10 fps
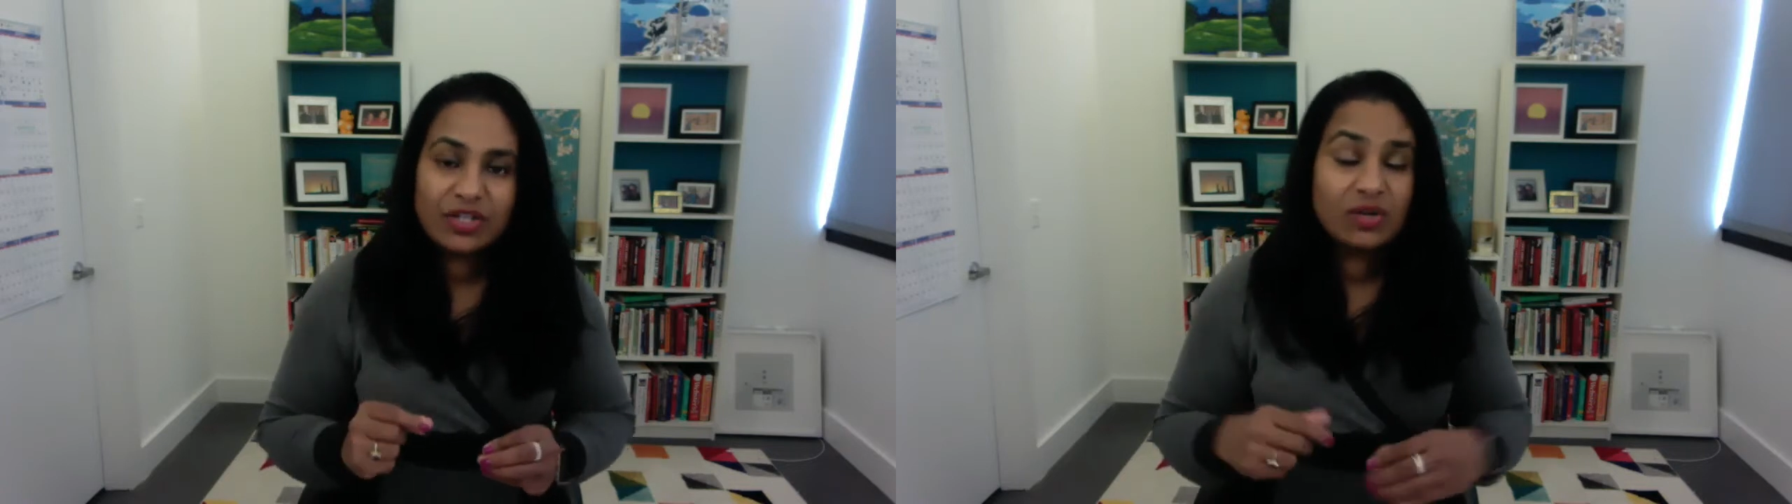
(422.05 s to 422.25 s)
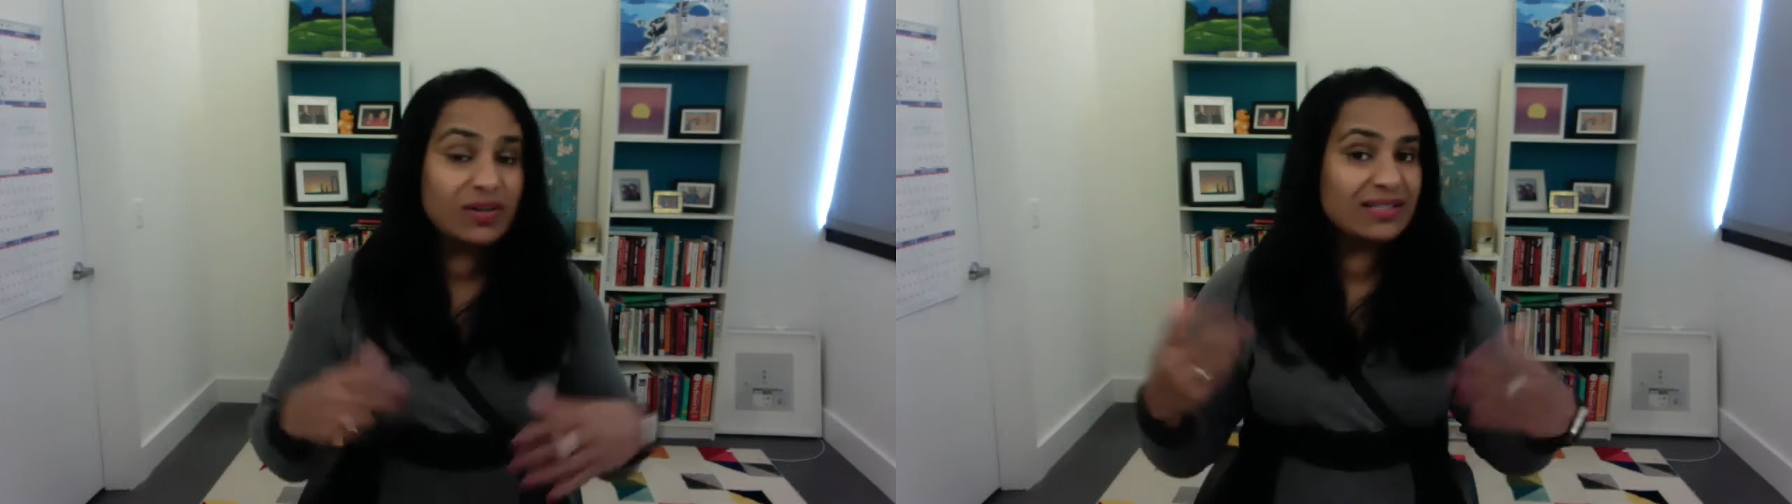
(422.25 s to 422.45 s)

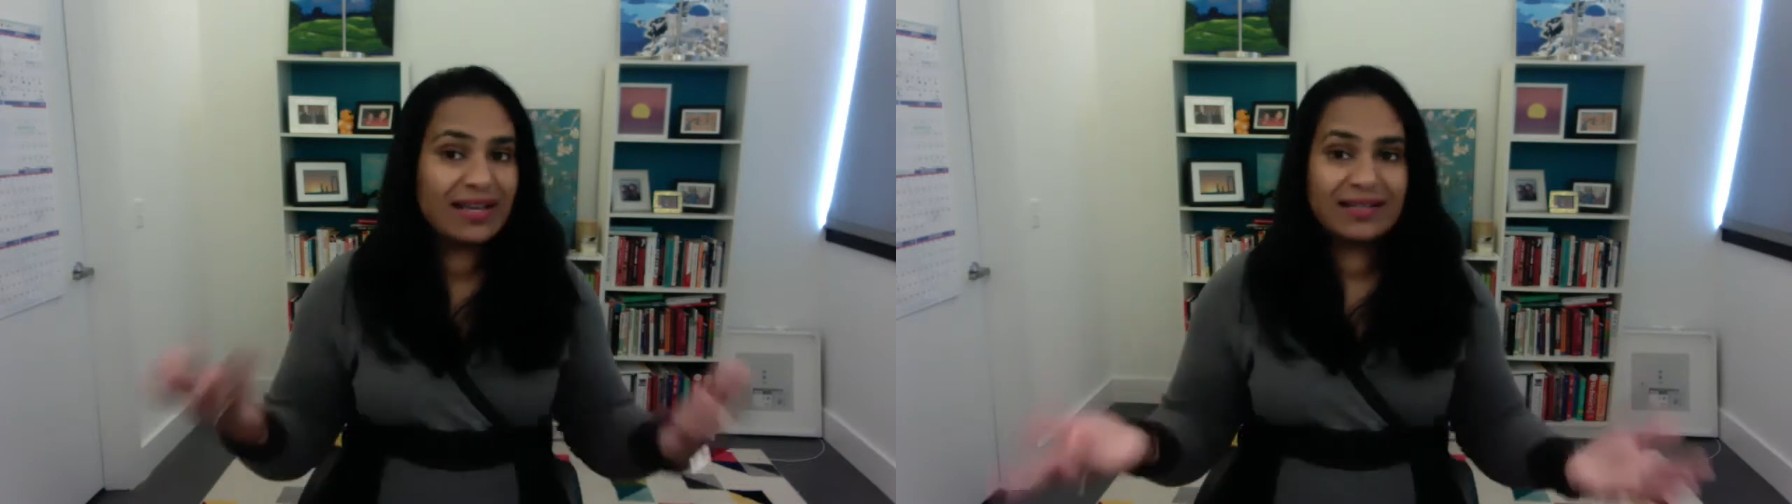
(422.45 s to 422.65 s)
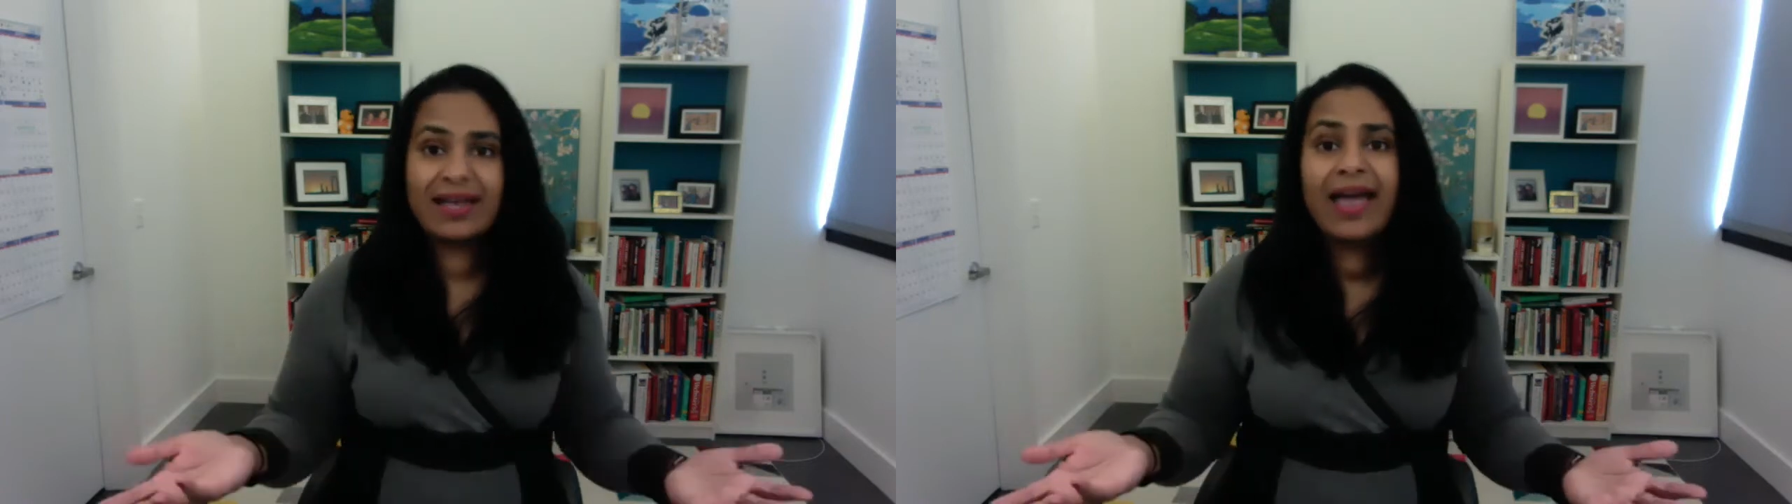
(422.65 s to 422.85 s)
to you and
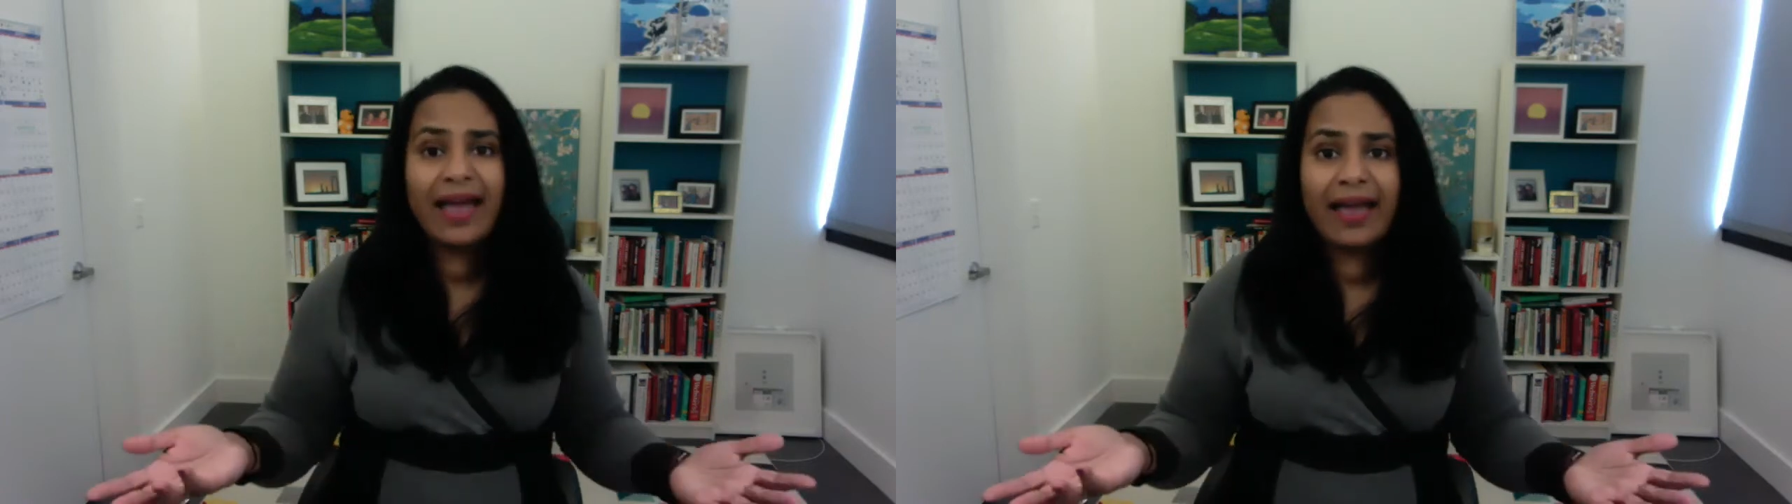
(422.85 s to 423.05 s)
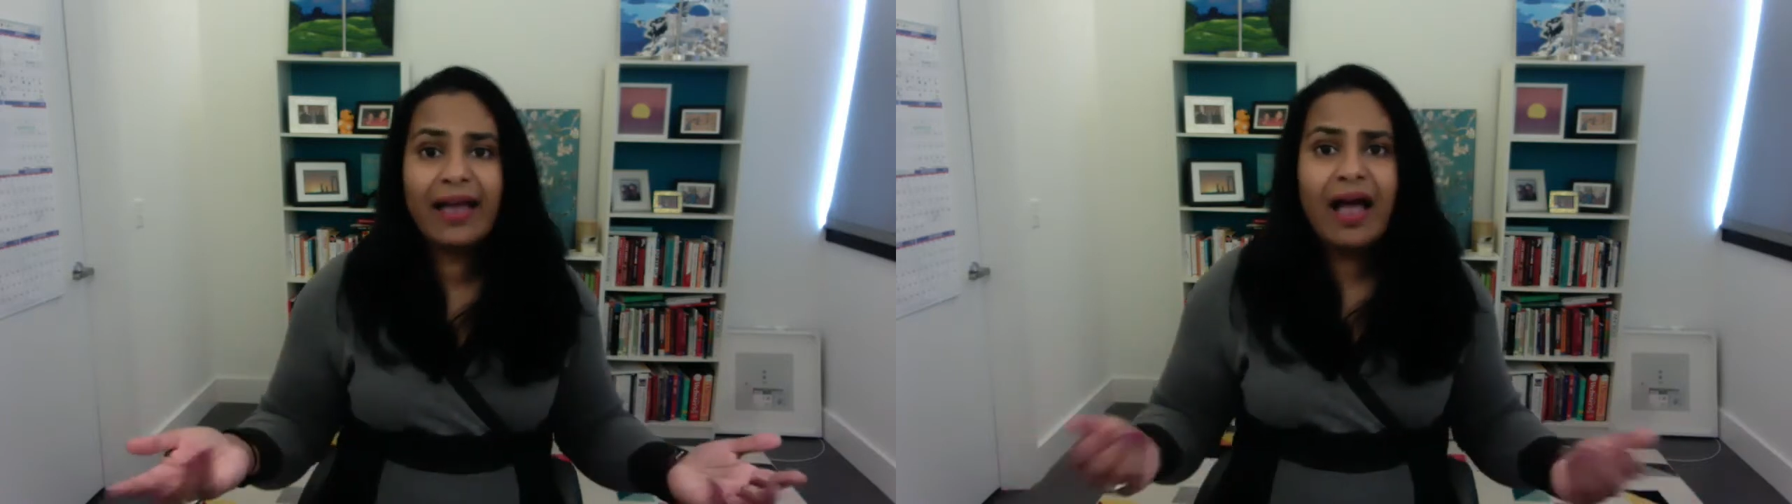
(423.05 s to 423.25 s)
says,
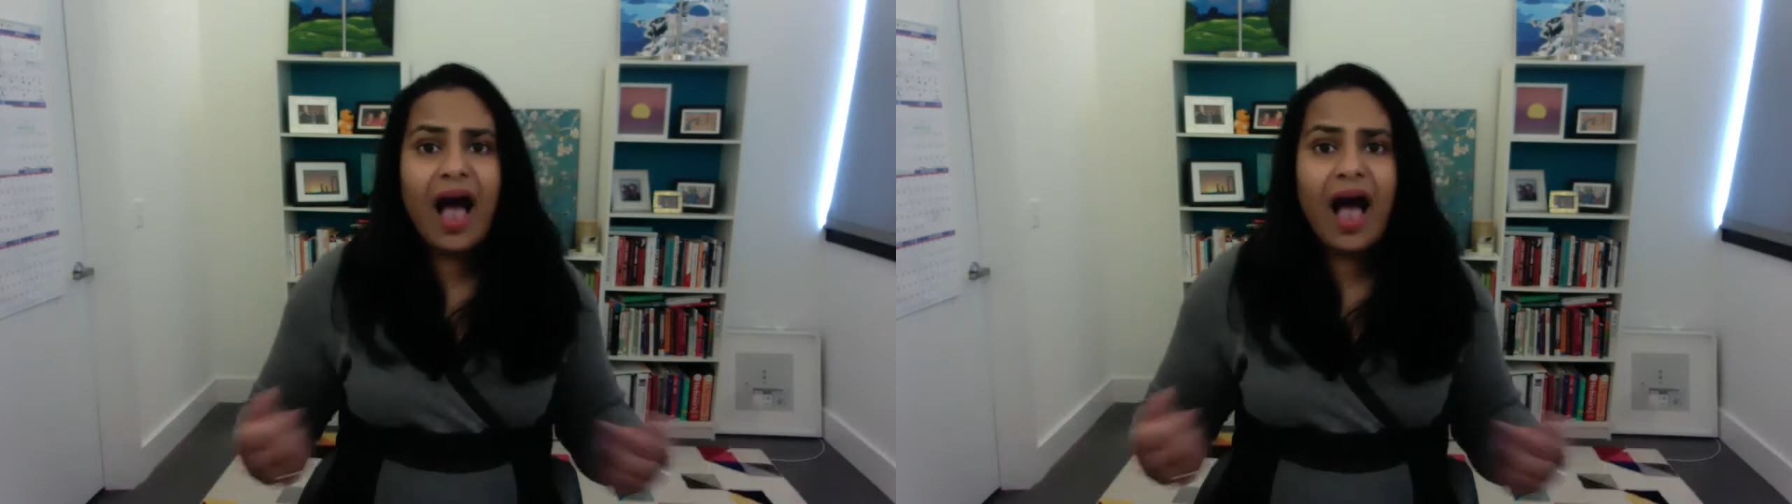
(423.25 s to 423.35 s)
hey,